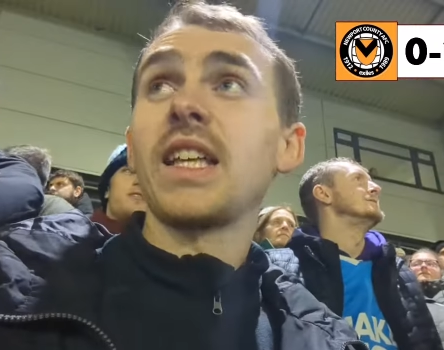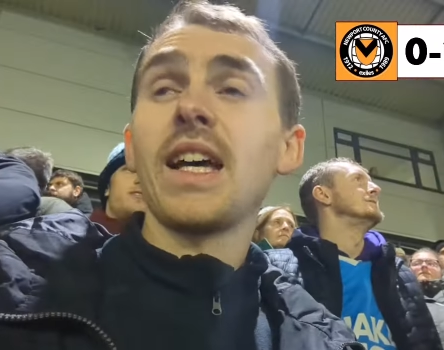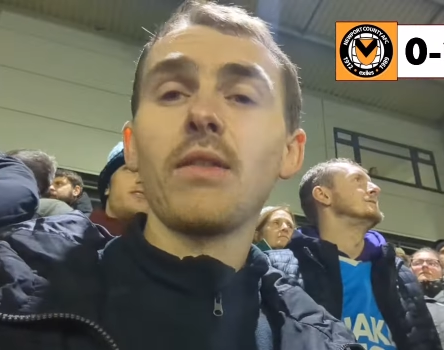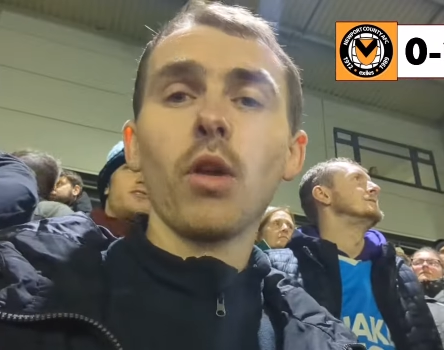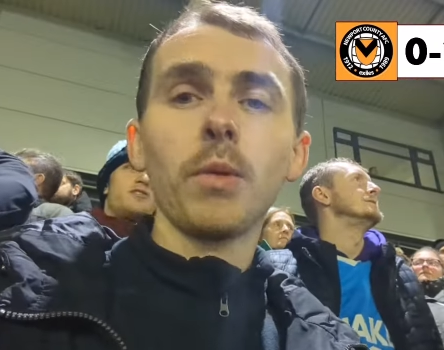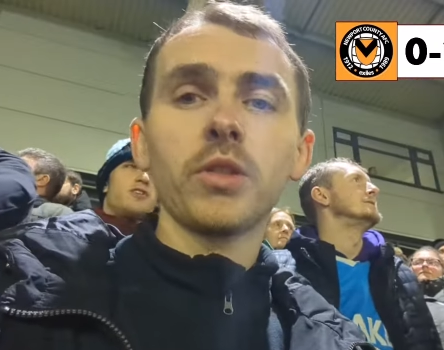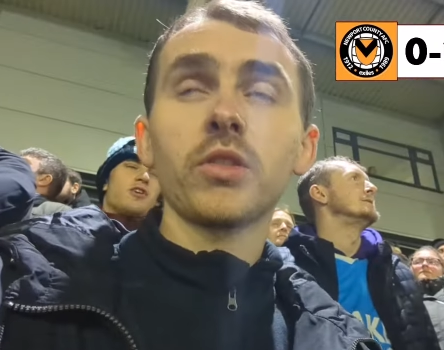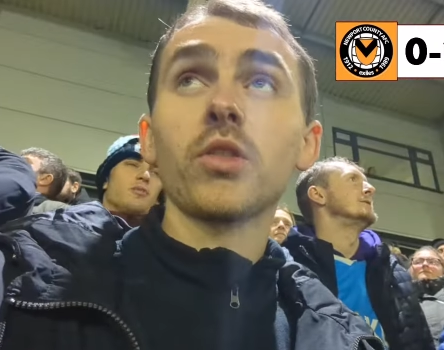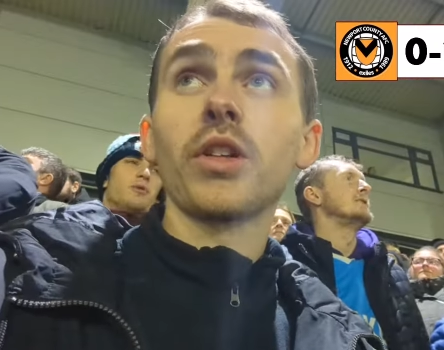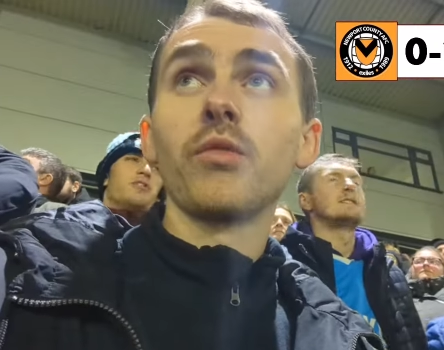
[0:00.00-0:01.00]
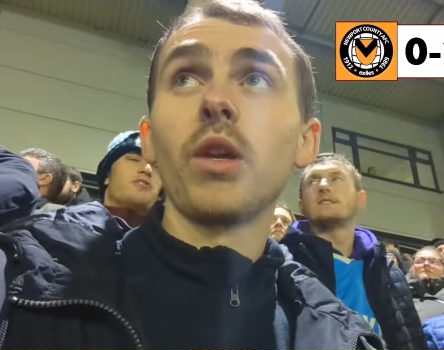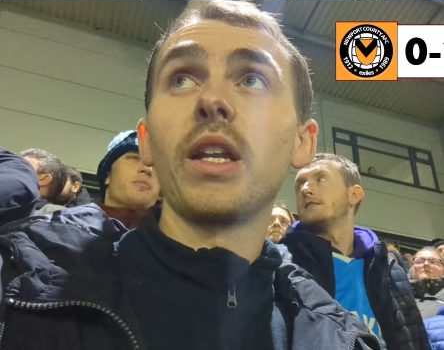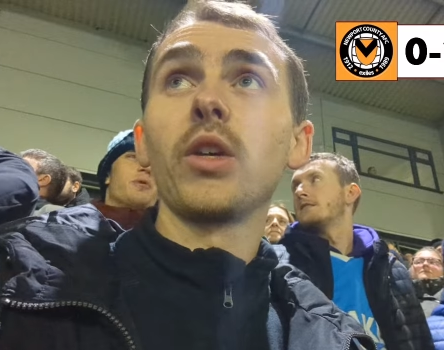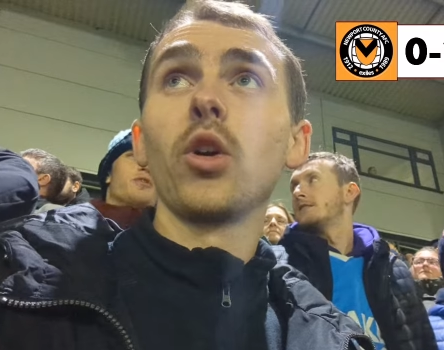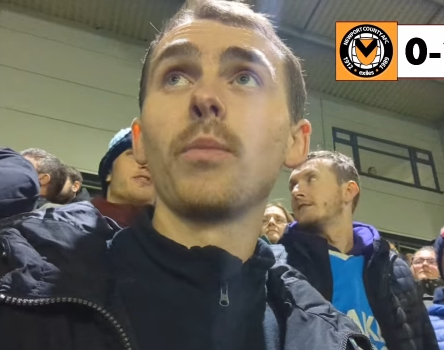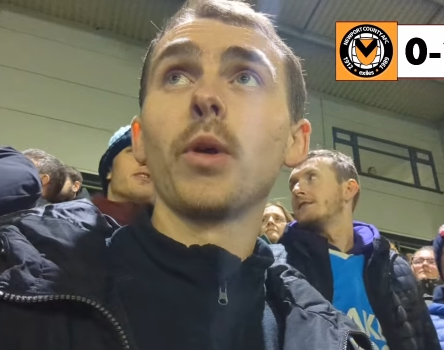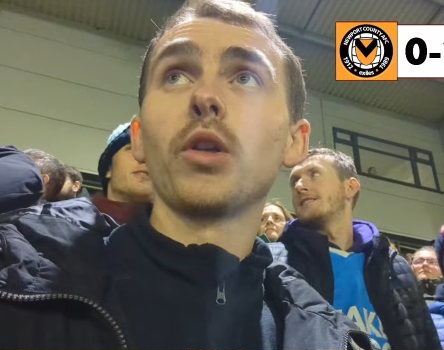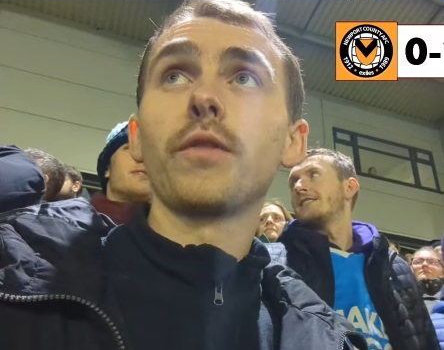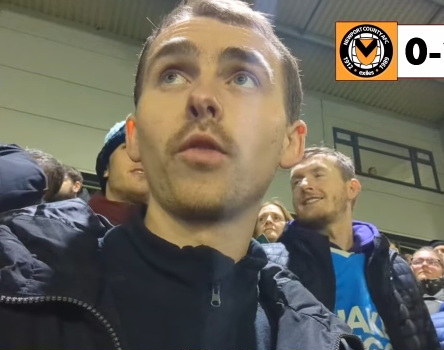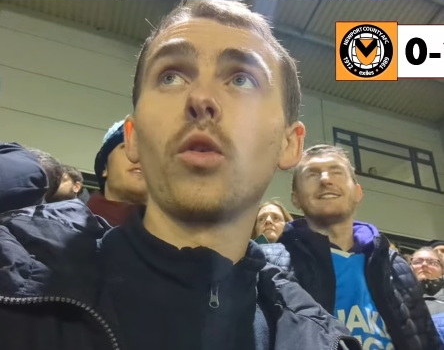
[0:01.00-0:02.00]
Speaker 1: there. Robertson's looking really good. Burst
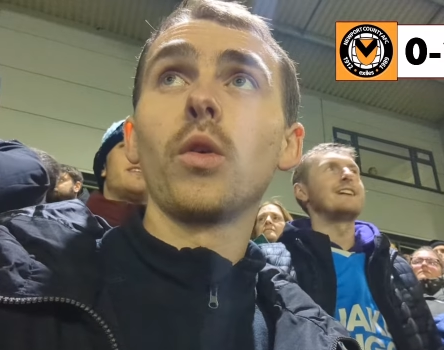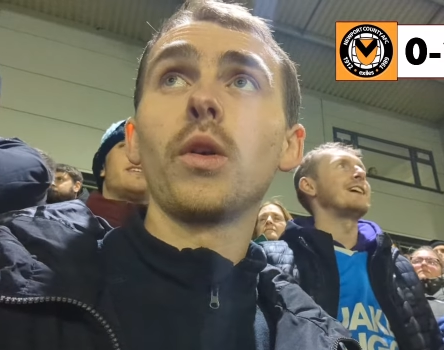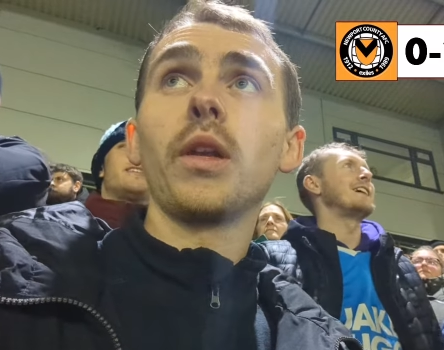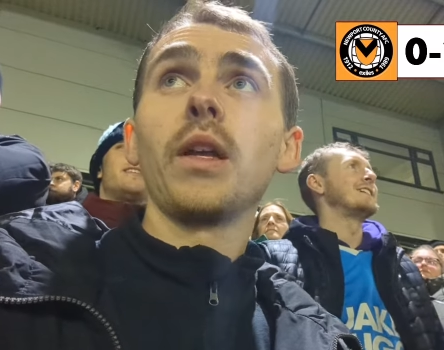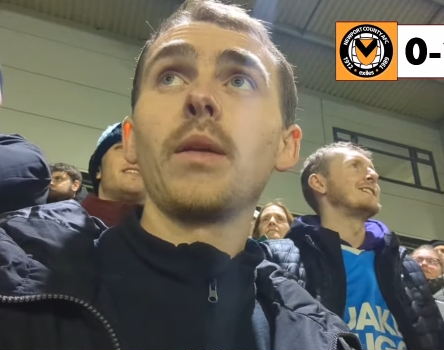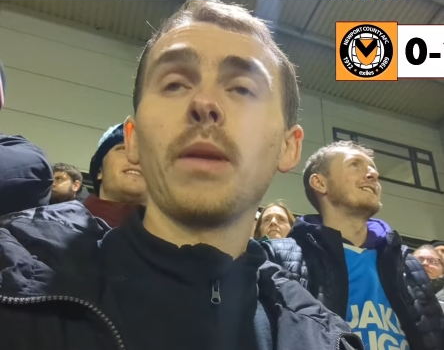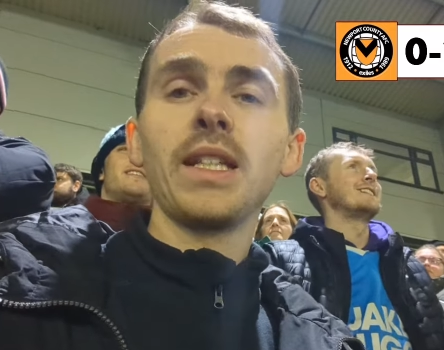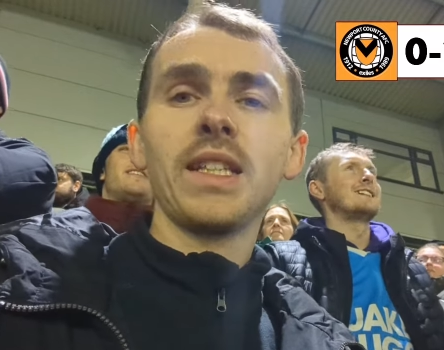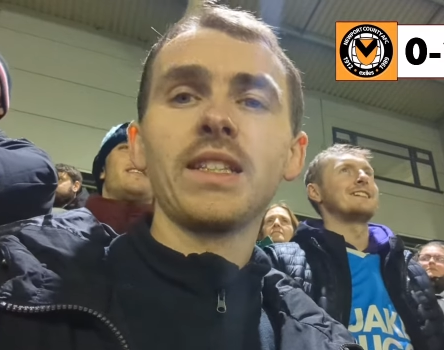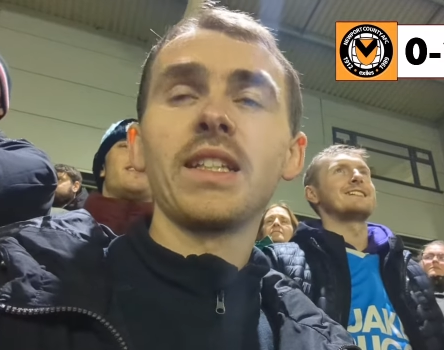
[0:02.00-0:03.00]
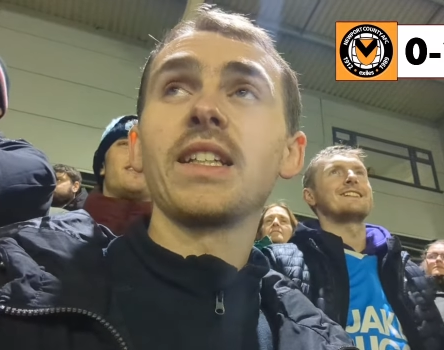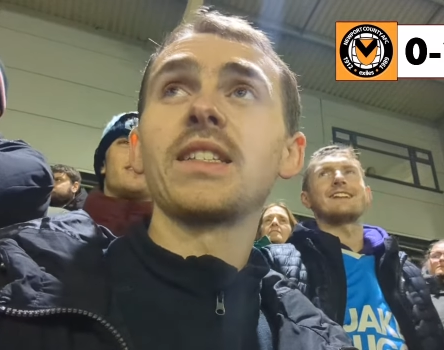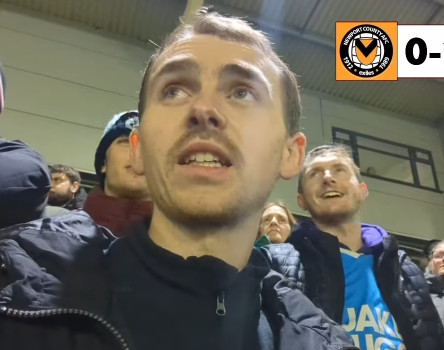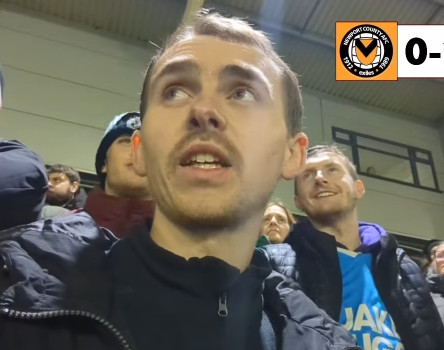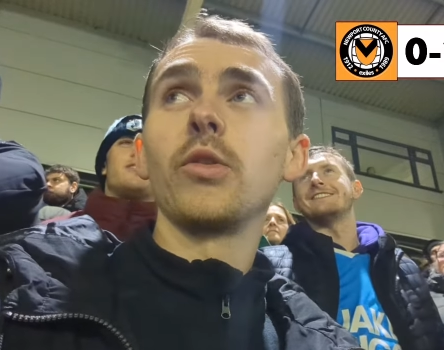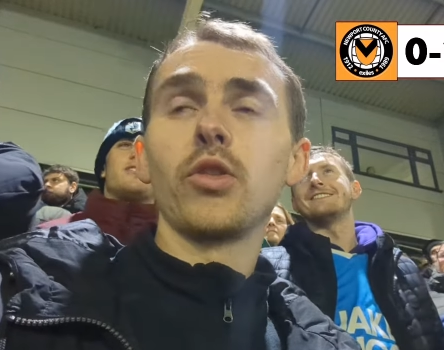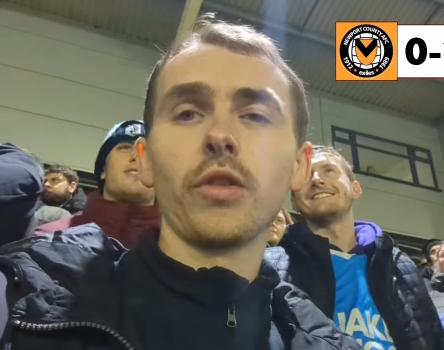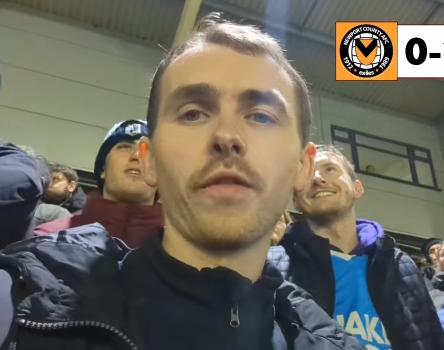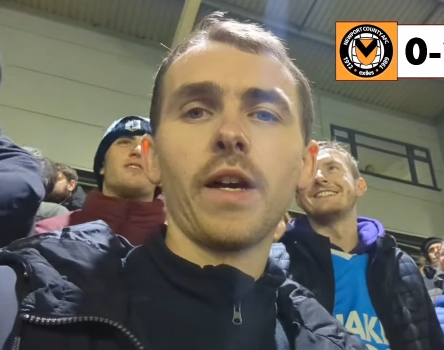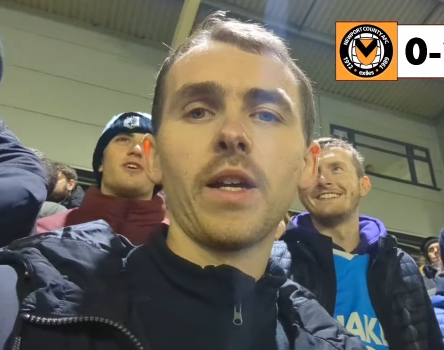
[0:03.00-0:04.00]
forward, plays it into Diddy, who's just
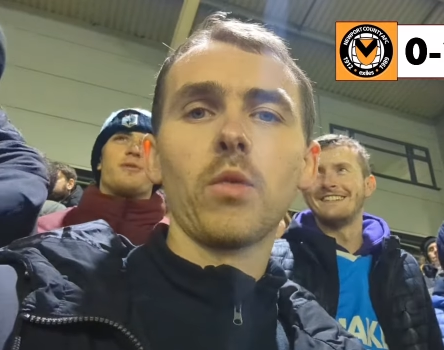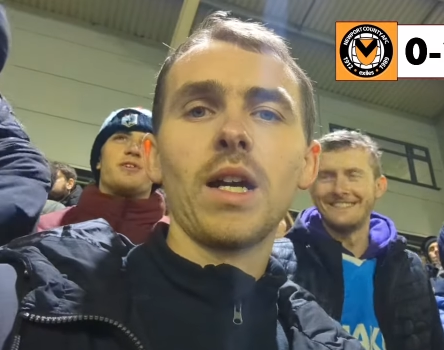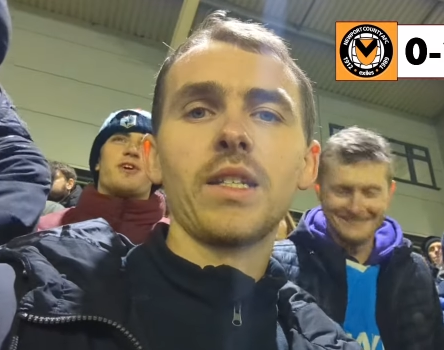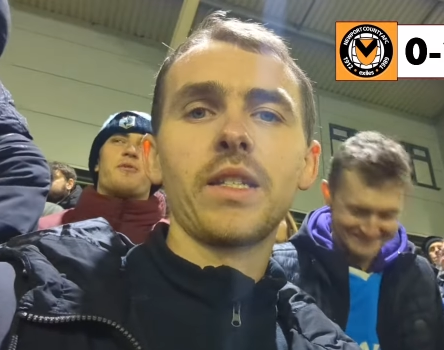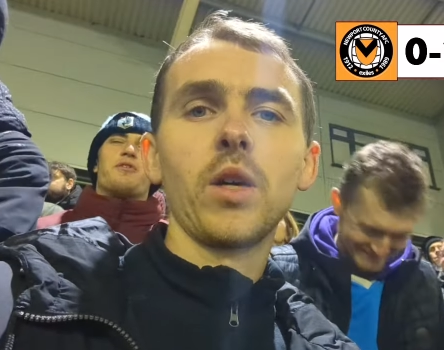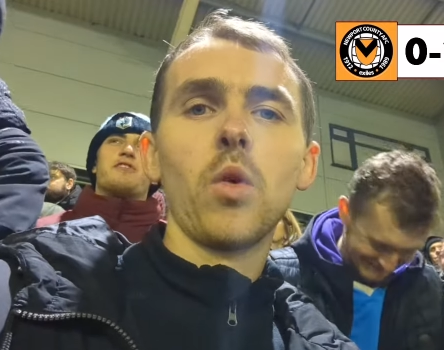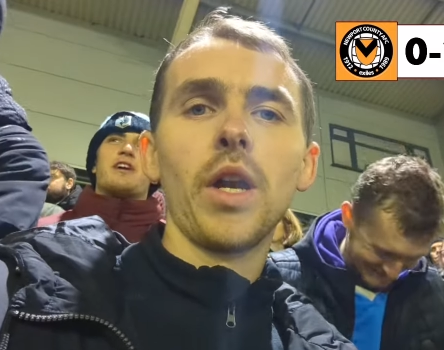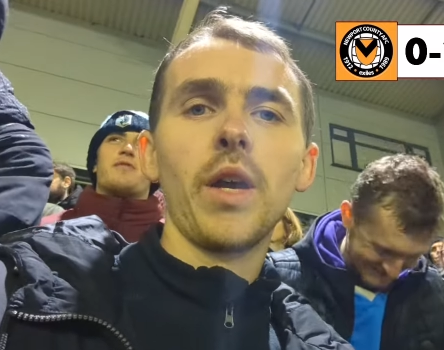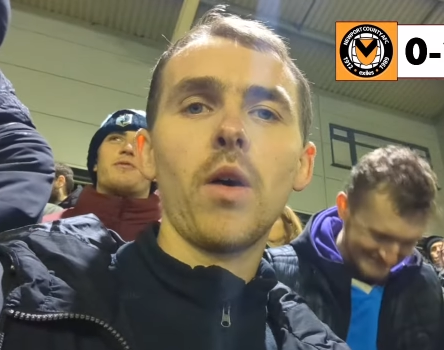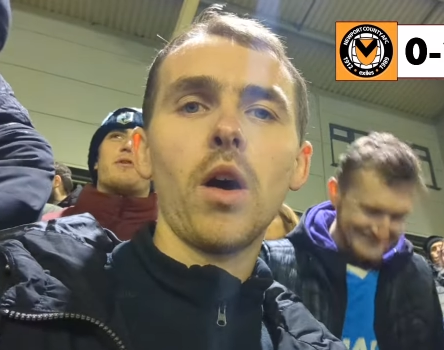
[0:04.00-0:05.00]
fired wide. Still 1 0,